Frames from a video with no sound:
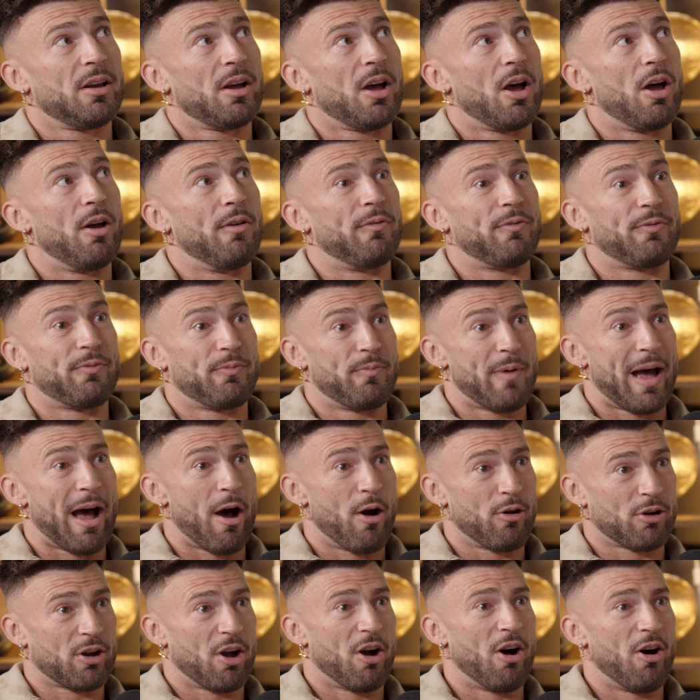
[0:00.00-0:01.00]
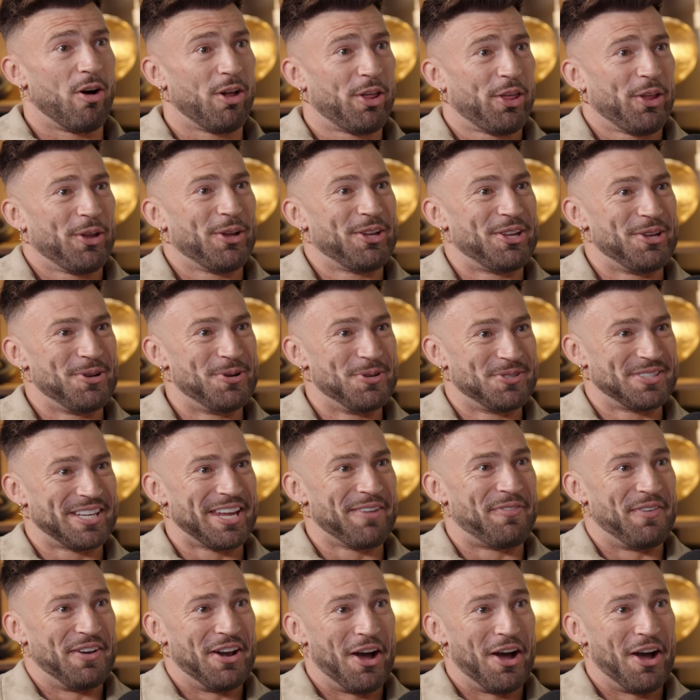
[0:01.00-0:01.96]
of alcohol that you was giving